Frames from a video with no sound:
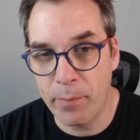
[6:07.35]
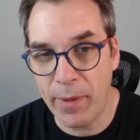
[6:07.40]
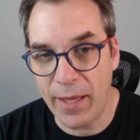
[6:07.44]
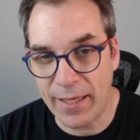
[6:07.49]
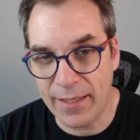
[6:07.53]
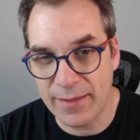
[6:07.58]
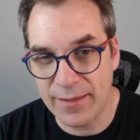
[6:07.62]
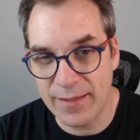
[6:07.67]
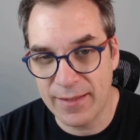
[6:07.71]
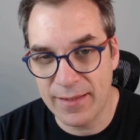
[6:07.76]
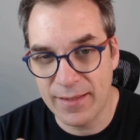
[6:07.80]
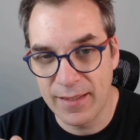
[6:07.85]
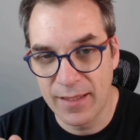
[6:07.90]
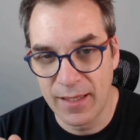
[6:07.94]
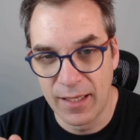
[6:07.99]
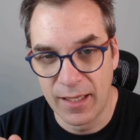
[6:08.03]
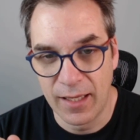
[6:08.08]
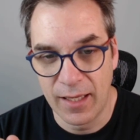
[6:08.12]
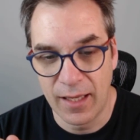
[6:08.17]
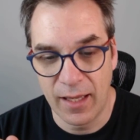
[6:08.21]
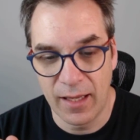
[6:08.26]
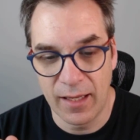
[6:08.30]
pics.
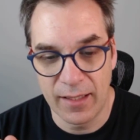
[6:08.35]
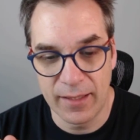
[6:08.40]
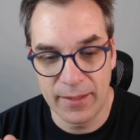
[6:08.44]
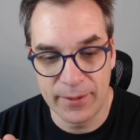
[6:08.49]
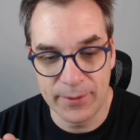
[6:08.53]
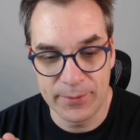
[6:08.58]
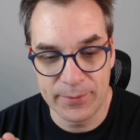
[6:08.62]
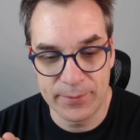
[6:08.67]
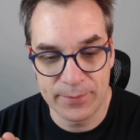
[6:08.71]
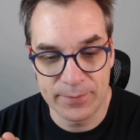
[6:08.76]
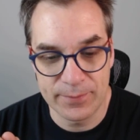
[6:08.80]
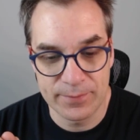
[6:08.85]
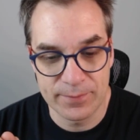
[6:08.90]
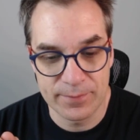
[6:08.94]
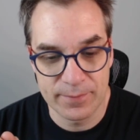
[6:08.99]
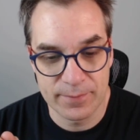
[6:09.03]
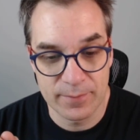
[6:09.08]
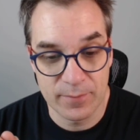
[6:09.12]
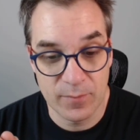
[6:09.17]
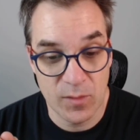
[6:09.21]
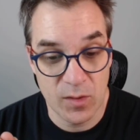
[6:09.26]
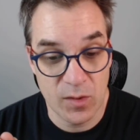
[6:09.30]

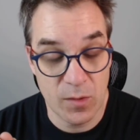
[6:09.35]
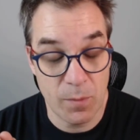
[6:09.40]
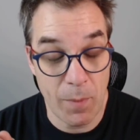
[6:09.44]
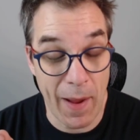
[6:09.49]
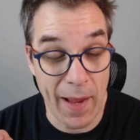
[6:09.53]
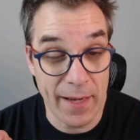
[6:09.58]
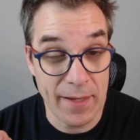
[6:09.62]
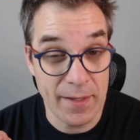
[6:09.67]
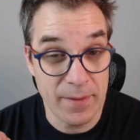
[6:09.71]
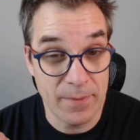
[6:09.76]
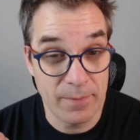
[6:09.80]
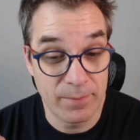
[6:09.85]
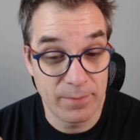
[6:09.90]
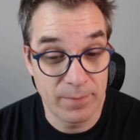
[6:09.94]
It's bad.